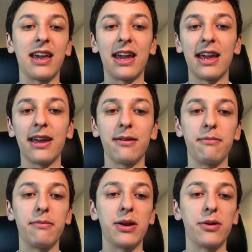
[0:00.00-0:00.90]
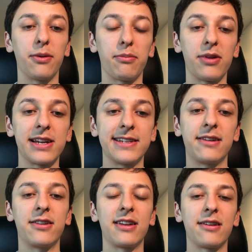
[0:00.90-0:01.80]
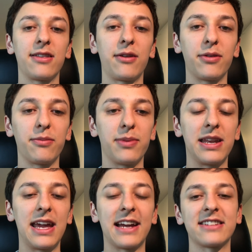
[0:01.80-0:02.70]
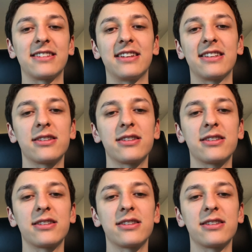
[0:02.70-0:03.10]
a mineral breakdown on here, that would have been excellent.